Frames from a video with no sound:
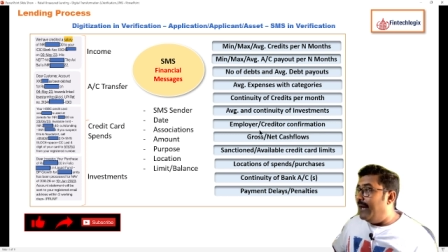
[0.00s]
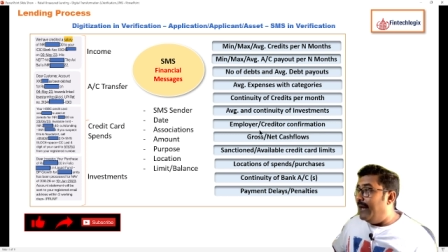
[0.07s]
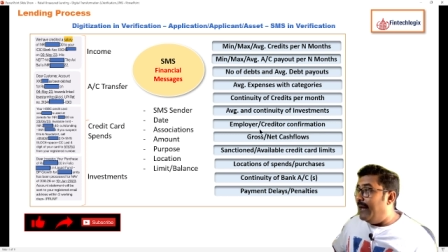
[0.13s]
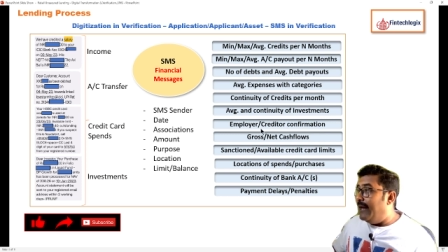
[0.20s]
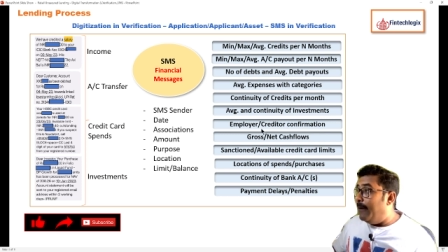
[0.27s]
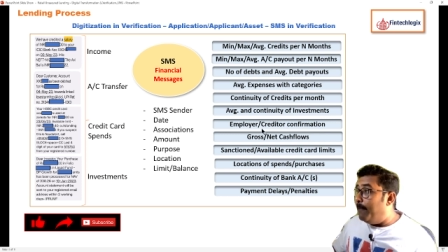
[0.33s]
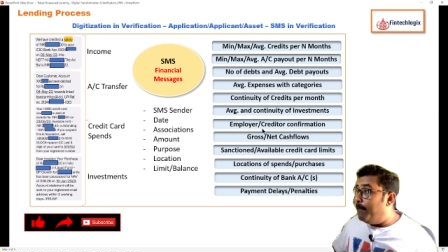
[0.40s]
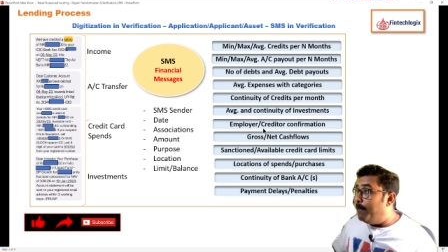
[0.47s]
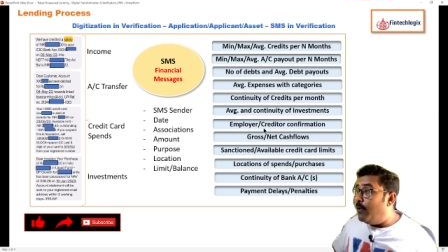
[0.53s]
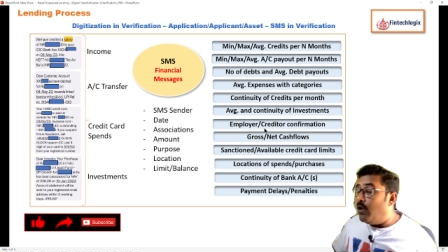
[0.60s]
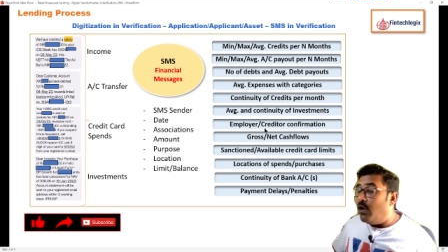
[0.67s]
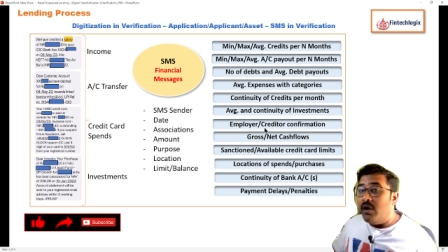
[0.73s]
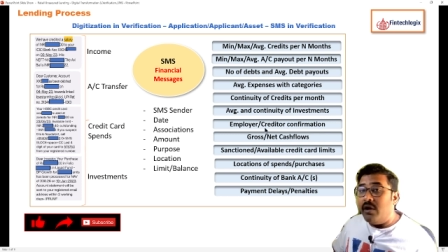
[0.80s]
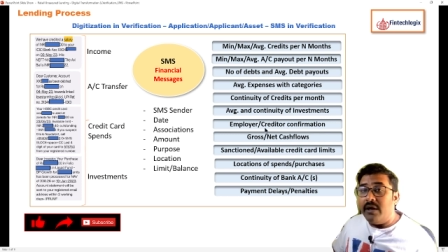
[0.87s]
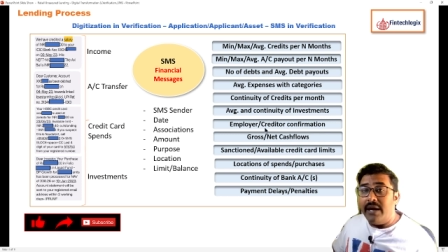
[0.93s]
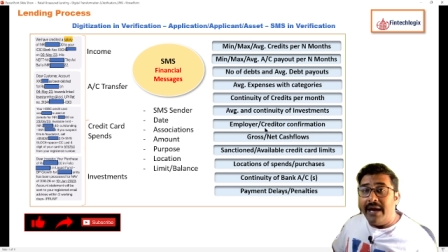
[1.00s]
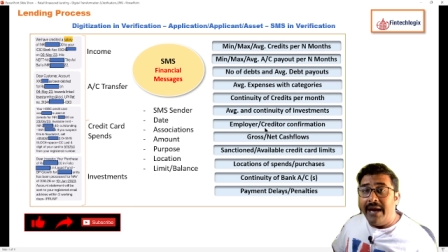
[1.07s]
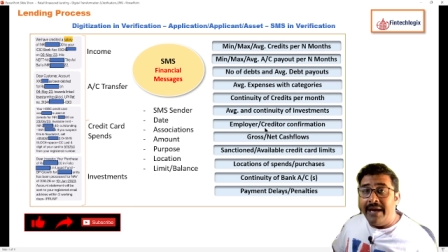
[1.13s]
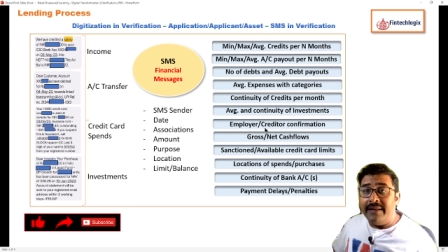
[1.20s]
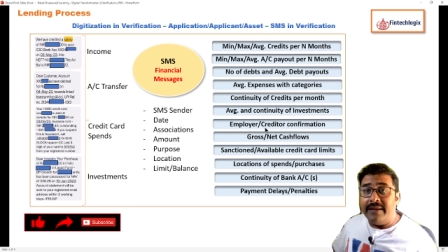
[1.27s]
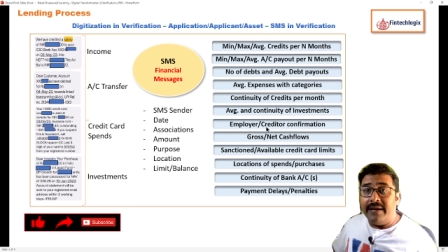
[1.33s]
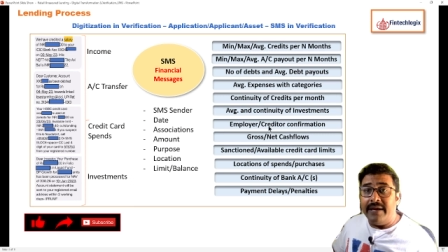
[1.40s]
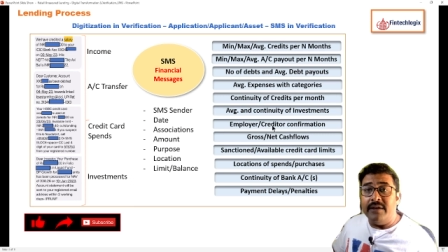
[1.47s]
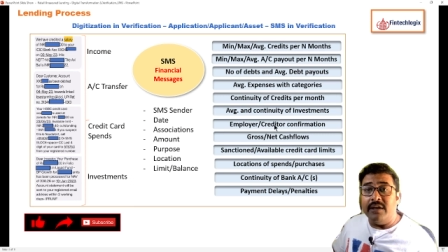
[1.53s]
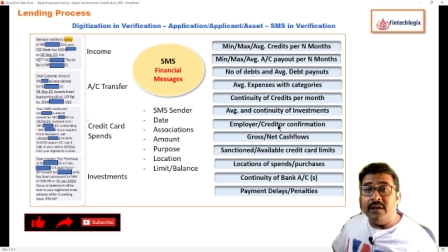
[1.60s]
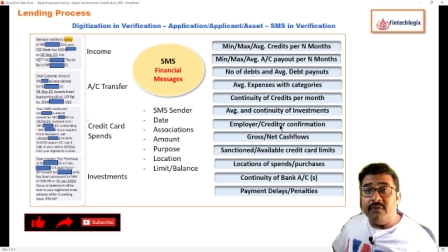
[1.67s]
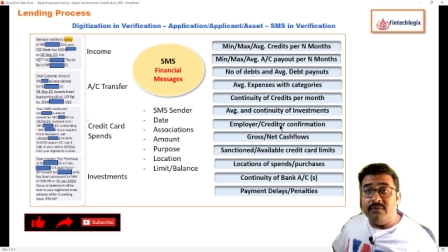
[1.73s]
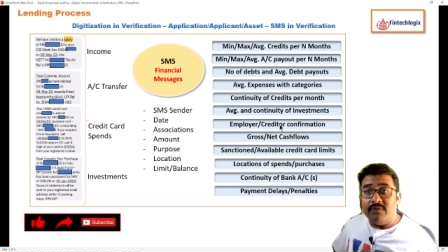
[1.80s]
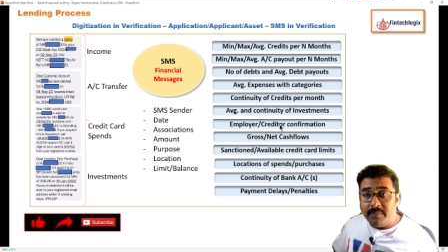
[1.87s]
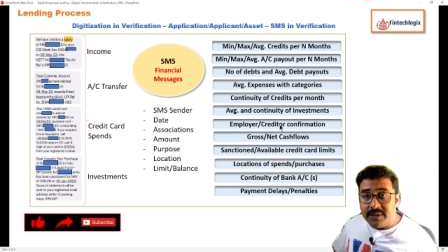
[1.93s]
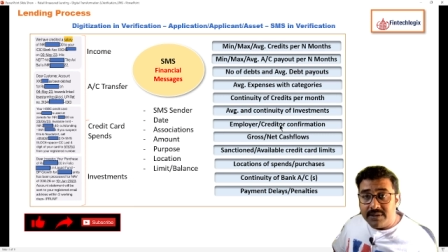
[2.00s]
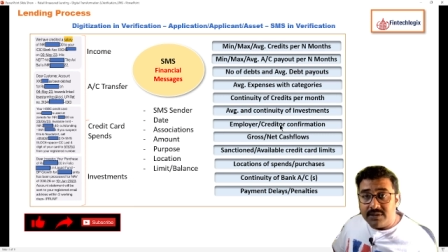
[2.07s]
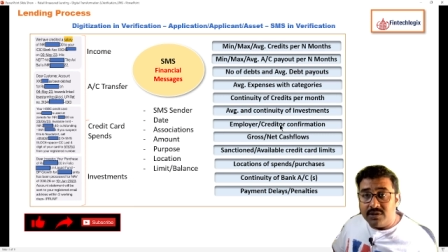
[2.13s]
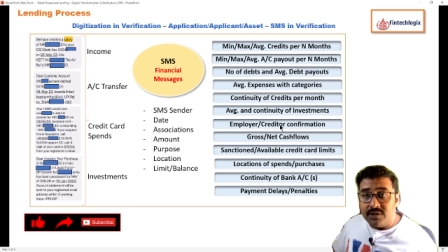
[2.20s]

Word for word: Employer and creditor information.